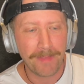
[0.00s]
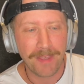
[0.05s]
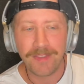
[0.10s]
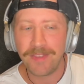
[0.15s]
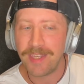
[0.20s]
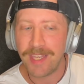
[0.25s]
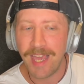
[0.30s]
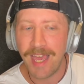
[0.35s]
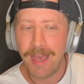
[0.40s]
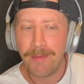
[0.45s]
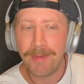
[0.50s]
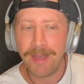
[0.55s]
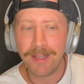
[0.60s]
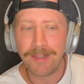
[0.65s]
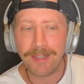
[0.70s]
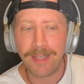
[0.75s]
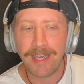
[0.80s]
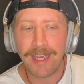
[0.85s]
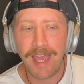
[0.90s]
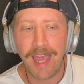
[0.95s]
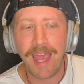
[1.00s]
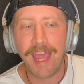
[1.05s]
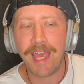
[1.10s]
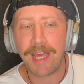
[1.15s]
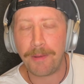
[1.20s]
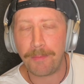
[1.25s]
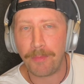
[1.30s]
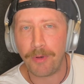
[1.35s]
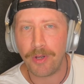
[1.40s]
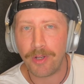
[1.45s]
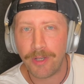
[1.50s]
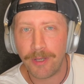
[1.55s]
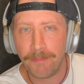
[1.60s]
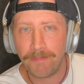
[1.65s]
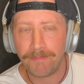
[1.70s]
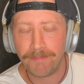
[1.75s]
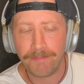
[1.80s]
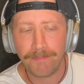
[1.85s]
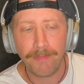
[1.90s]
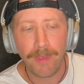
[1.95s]
The MLA Handbook.
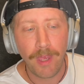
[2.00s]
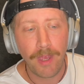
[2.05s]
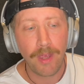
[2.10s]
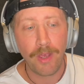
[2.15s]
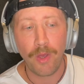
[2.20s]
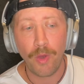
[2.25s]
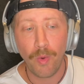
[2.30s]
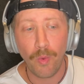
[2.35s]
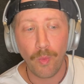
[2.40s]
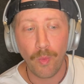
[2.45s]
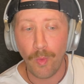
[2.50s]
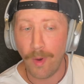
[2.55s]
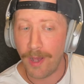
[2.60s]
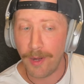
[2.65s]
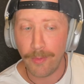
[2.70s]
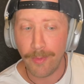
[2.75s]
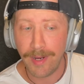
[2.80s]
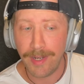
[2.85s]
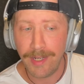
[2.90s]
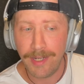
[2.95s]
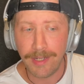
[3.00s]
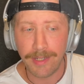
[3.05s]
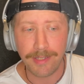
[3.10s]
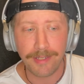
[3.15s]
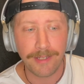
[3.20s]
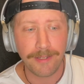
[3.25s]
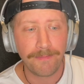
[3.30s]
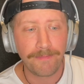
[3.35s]
Why do I need it?